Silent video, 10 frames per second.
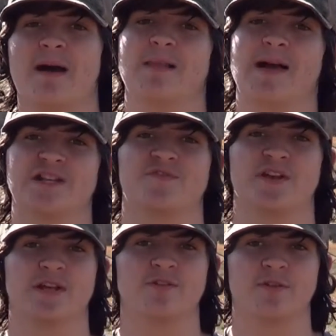my last
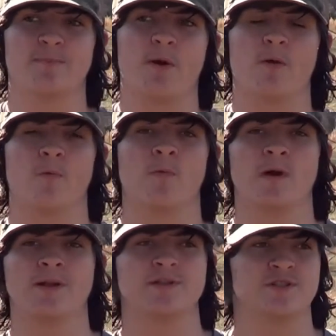video, the part
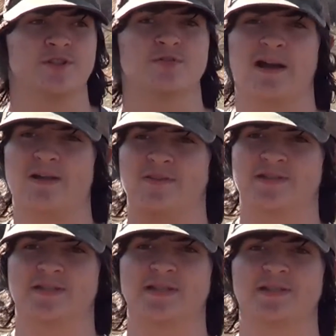one to how
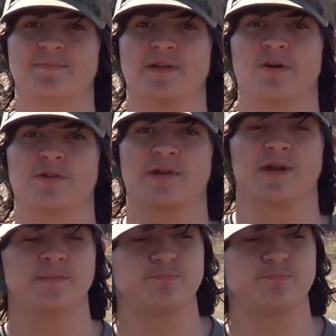this thing has been holding up,